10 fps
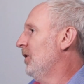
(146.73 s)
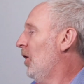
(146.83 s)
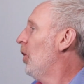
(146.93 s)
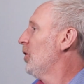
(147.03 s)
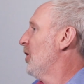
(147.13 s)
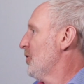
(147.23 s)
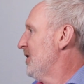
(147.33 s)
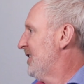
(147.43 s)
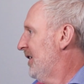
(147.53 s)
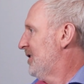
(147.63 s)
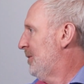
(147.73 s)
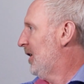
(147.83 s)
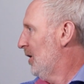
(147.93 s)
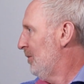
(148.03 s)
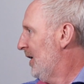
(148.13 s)
all countries have to
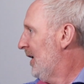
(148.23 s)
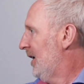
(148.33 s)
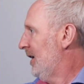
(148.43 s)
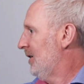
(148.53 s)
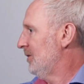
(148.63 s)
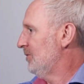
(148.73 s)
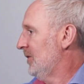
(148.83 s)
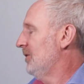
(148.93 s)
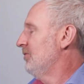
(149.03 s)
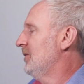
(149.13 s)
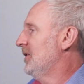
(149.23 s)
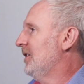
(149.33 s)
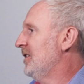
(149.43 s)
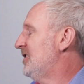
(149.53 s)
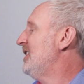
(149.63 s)
become
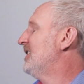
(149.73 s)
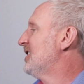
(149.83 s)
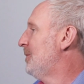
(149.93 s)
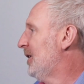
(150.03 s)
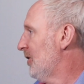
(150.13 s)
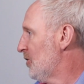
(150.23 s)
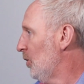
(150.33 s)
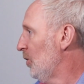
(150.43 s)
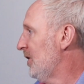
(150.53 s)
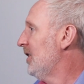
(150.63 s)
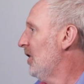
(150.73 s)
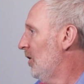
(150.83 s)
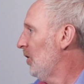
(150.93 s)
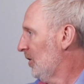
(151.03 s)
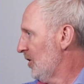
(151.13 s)
the disease has to be controlled in
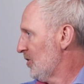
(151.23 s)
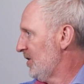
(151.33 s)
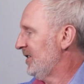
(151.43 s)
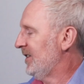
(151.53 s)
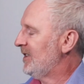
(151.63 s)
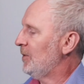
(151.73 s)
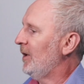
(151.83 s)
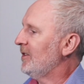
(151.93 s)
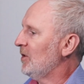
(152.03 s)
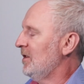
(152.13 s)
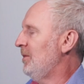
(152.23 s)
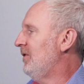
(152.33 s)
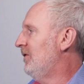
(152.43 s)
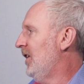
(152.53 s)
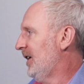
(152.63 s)
all countries, and that's why it's going to be
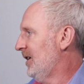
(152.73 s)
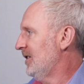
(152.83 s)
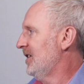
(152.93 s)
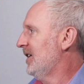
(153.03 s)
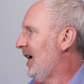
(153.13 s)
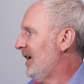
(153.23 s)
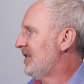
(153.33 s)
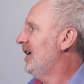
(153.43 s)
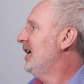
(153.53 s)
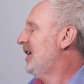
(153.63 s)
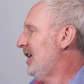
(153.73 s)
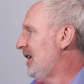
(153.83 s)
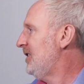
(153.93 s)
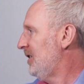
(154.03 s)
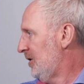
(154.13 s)
vital to get
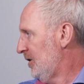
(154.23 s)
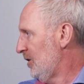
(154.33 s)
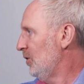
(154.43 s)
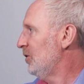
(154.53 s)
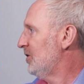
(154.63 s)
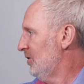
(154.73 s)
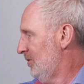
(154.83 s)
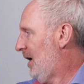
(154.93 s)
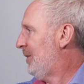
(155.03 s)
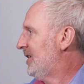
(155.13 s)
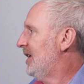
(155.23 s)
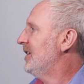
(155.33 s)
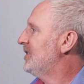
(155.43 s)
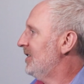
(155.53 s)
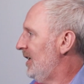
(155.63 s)
easy to use rapid
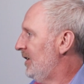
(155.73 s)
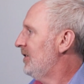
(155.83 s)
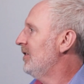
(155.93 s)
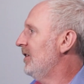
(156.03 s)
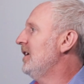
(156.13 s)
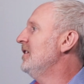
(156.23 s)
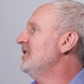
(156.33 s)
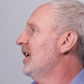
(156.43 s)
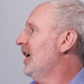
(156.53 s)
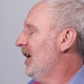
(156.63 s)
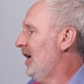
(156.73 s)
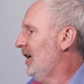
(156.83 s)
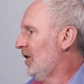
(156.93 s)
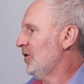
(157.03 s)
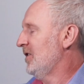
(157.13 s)
tests into these
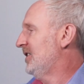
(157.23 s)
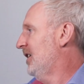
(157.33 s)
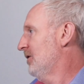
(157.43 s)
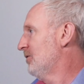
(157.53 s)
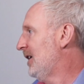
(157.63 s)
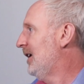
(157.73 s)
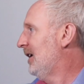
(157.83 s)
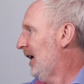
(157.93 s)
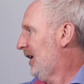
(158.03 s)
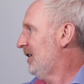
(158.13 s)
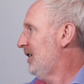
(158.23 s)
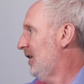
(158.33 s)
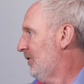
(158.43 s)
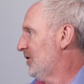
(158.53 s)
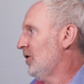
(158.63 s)
countries that are really lacking the
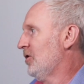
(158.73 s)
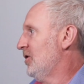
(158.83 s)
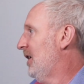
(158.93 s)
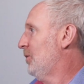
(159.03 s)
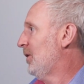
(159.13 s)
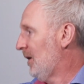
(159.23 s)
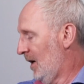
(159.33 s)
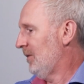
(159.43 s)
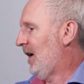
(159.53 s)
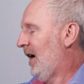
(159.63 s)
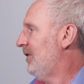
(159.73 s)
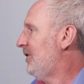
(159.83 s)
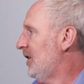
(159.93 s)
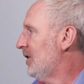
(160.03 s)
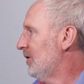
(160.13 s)
infrastructure that we
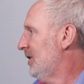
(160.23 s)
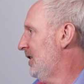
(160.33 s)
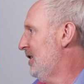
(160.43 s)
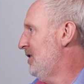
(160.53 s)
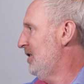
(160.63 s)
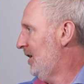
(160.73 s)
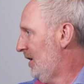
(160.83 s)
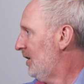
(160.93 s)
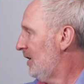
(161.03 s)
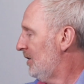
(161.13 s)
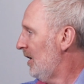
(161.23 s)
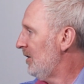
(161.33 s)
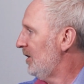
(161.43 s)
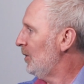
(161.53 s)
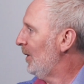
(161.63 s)
have here in
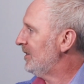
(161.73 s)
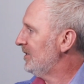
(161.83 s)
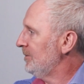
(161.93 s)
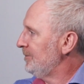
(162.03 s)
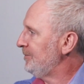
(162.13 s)
the US.